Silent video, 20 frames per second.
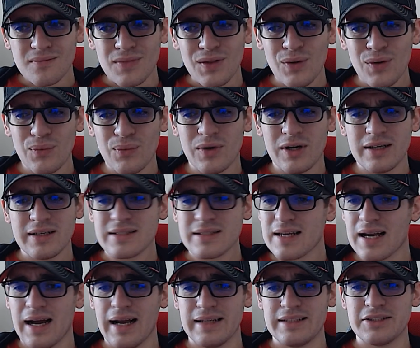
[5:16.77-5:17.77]
was
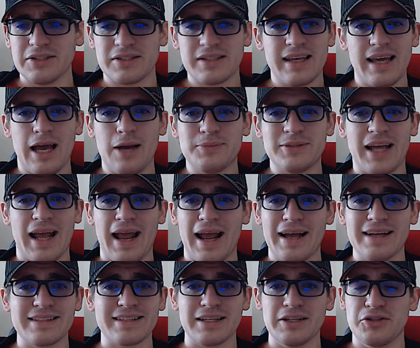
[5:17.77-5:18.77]
I just kept
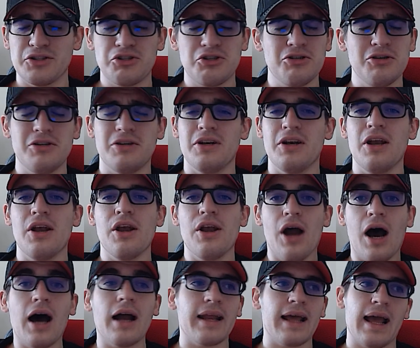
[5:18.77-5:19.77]
hands I should
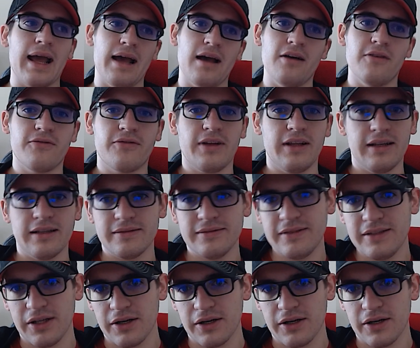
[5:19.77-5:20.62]
not have, and